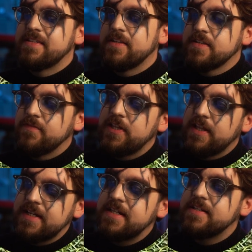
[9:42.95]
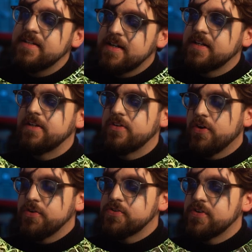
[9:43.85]
There's lots of light and dark and
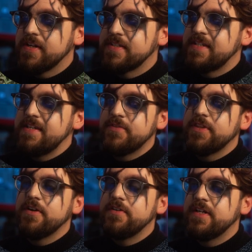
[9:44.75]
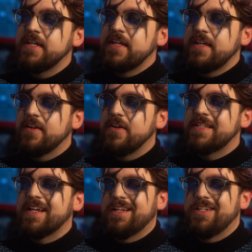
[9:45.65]
contrast, even though, you know,
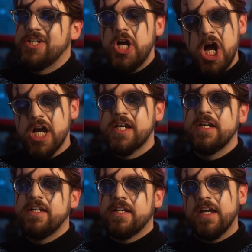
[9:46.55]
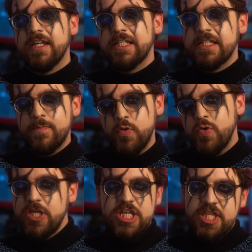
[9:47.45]
it's a dark, kind of
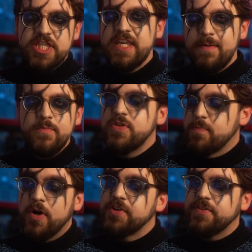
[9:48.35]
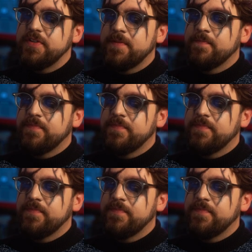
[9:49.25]
spooky themed model.